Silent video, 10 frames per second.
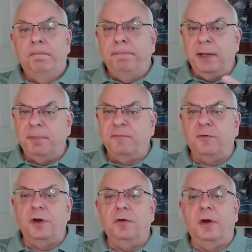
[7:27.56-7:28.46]
But
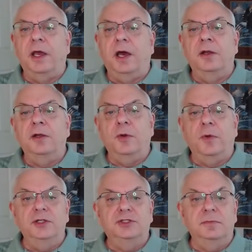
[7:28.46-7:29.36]
before going out,
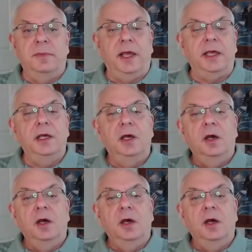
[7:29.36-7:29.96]
your agent may,